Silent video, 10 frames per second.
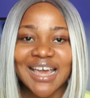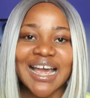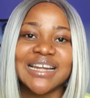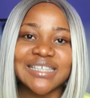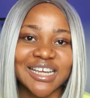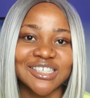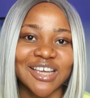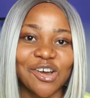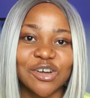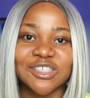Kindly take a
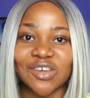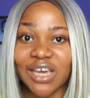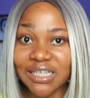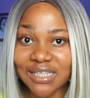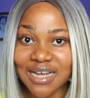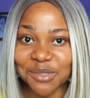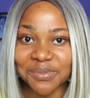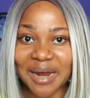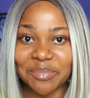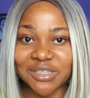second to hit that
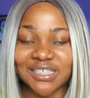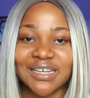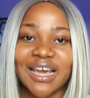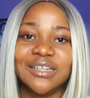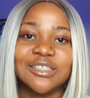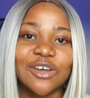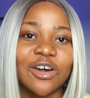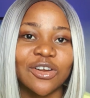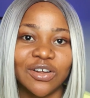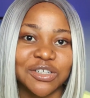subscribe button and
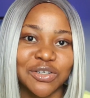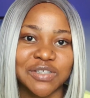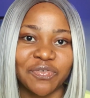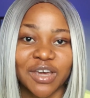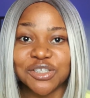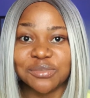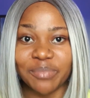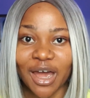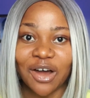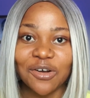turn on the notification
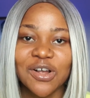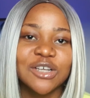bell